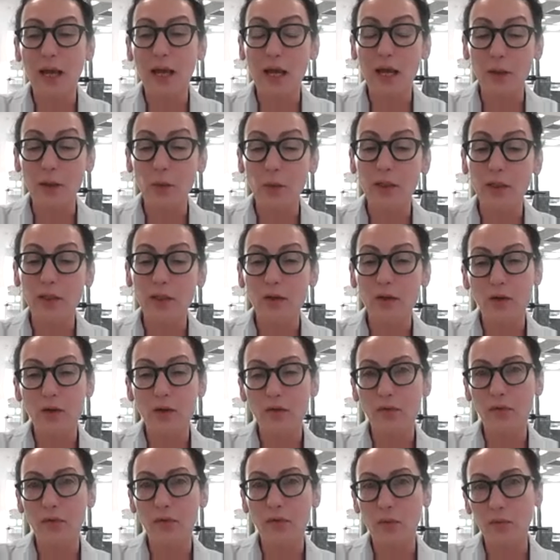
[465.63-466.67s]
And we know
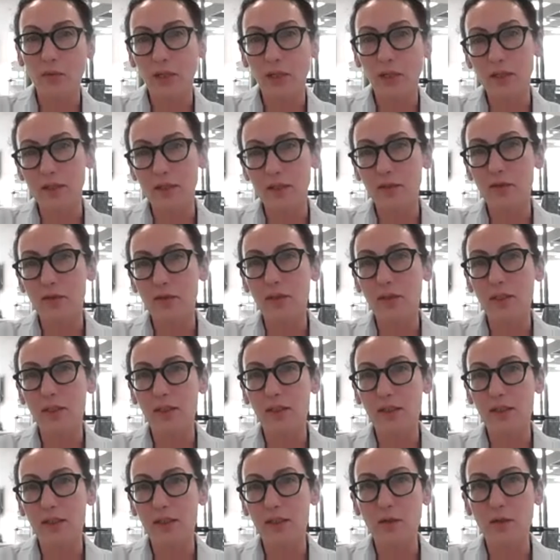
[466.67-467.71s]
from history
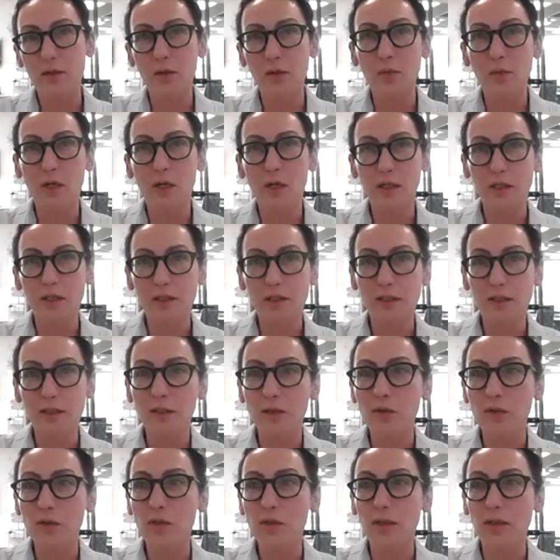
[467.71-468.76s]
that stock markets
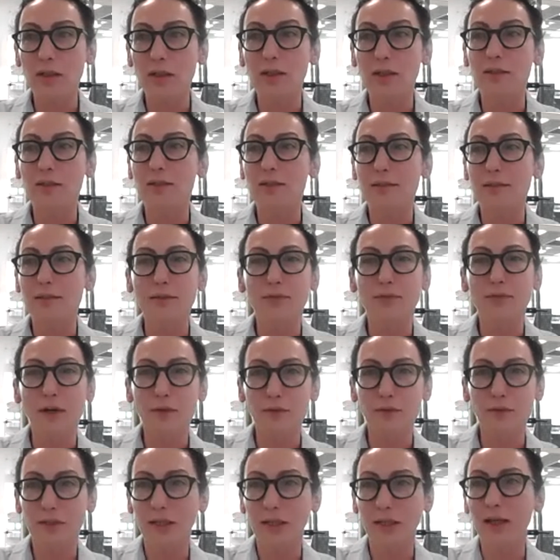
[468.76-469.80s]
usually sniff
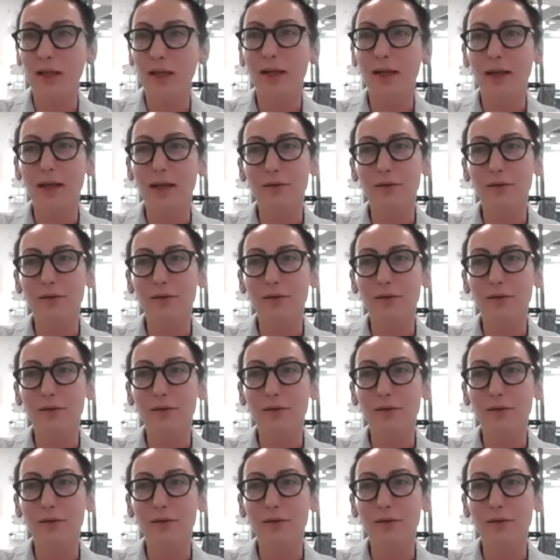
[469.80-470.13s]
out the